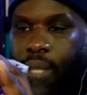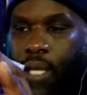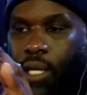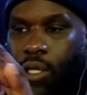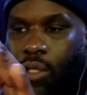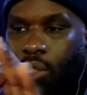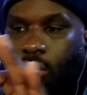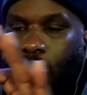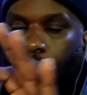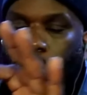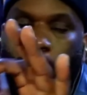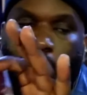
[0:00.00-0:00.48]

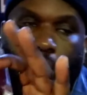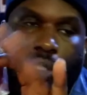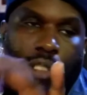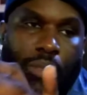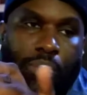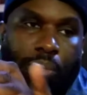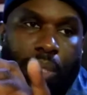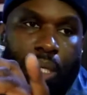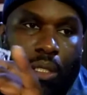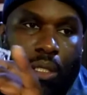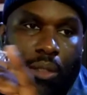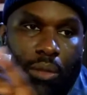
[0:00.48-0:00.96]
you're going to
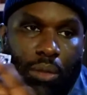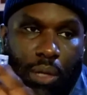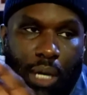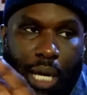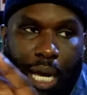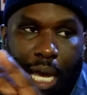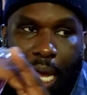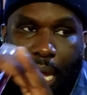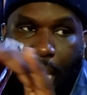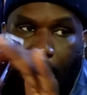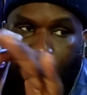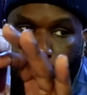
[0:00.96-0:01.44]
smell
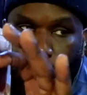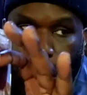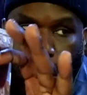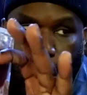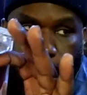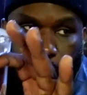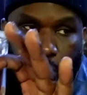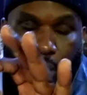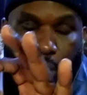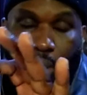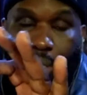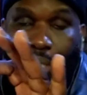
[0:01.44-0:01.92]

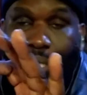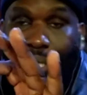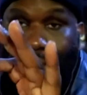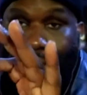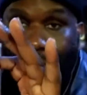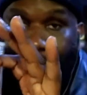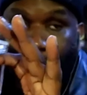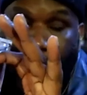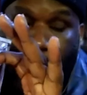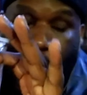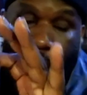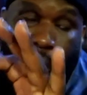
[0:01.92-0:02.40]
absolutely
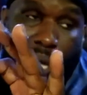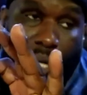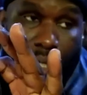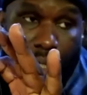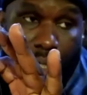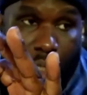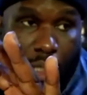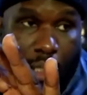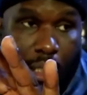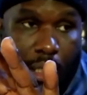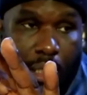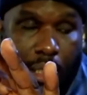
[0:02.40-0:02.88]

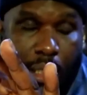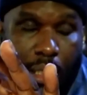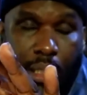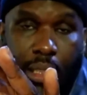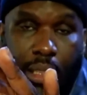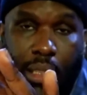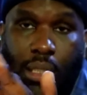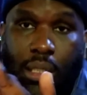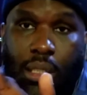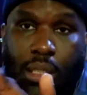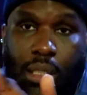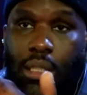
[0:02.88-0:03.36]
exotic,
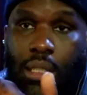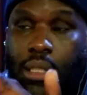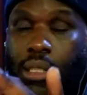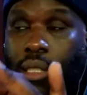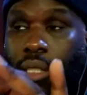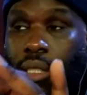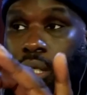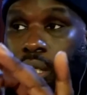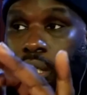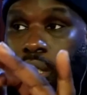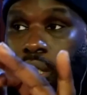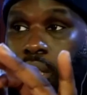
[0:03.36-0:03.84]

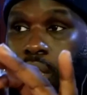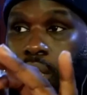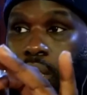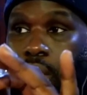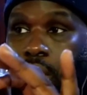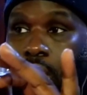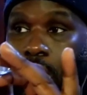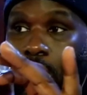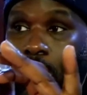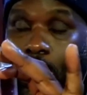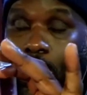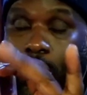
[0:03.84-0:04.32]

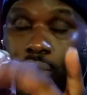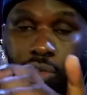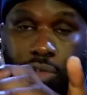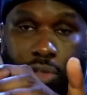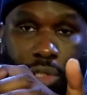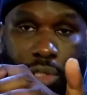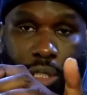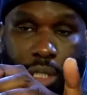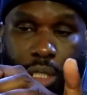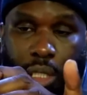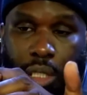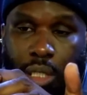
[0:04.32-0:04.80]

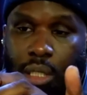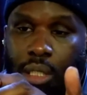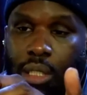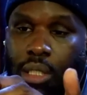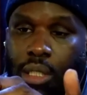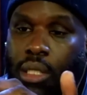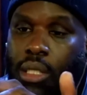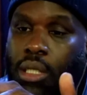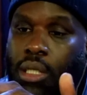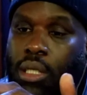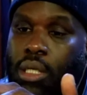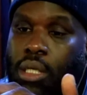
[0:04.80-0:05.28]
interesting.
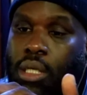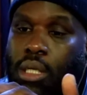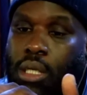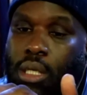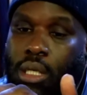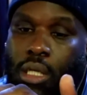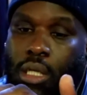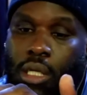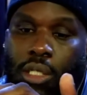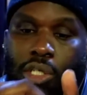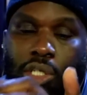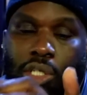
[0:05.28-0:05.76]

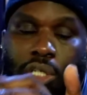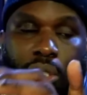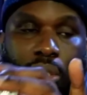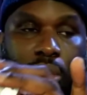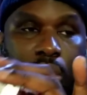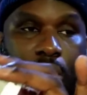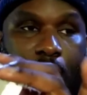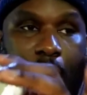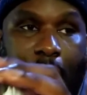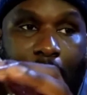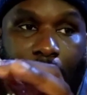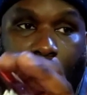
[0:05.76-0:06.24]
She's
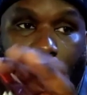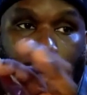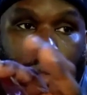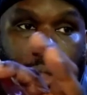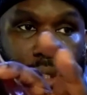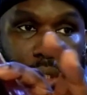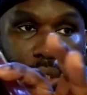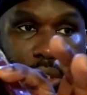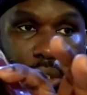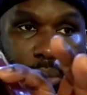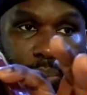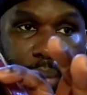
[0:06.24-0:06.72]
not going to
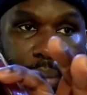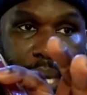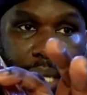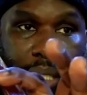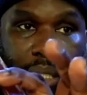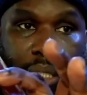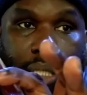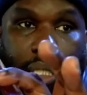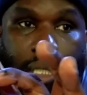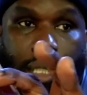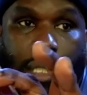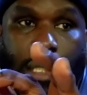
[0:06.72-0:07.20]
expect
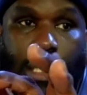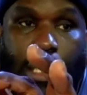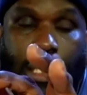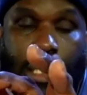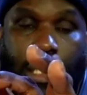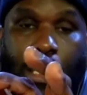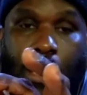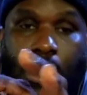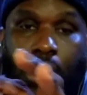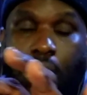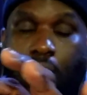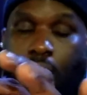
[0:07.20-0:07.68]
it.
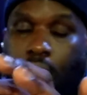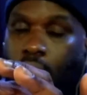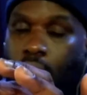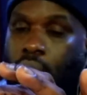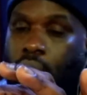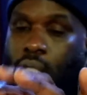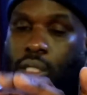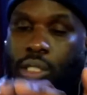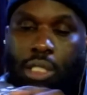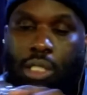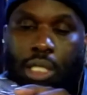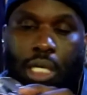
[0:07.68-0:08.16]

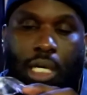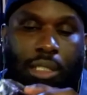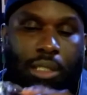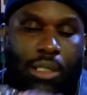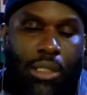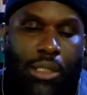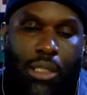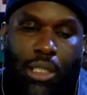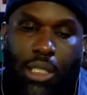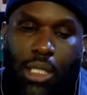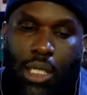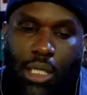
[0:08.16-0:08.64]
It's
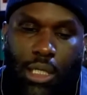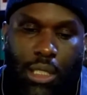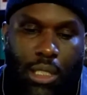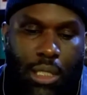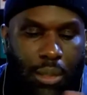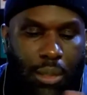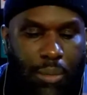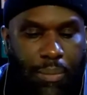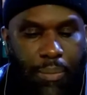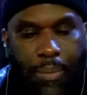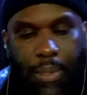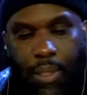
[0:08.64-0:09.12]
just it
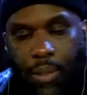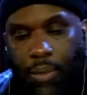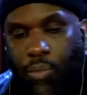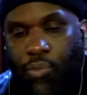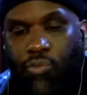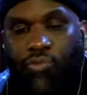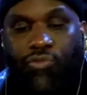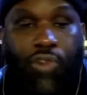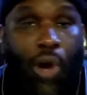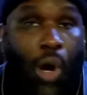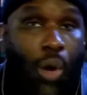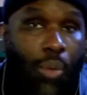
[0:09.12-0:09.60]

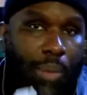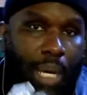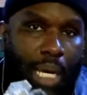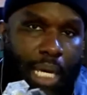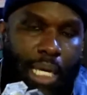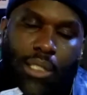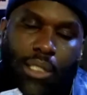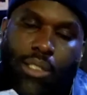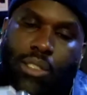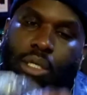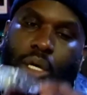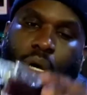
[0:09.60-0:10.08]

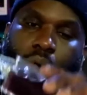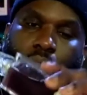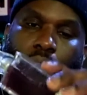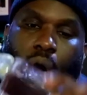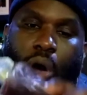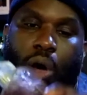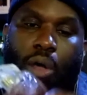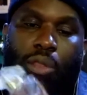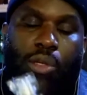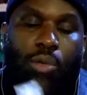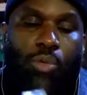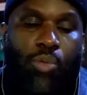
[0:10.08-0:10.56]
romance
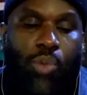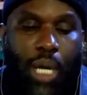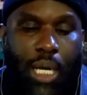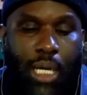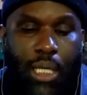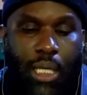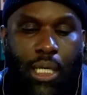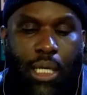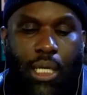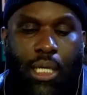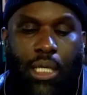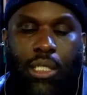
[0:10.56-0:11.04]
all the
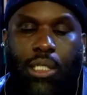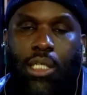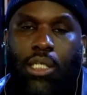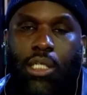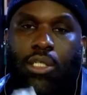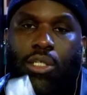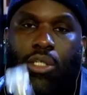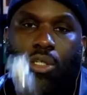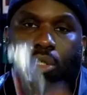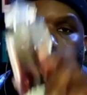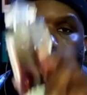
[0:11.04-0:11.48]
way. This is